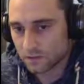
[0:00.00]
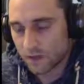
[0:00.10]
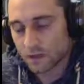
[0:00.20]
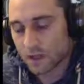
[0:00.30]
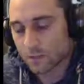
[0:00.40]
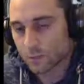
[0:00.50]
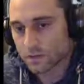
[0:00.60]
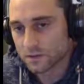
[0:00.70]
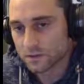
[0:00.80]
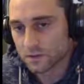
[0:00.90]
K-Clap
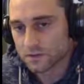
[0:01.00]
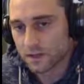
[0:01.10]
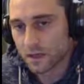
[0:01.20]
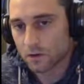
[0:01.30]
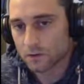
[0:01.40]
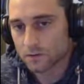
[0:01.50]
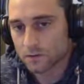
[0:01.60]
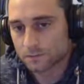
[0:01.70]
wins and Scat calls.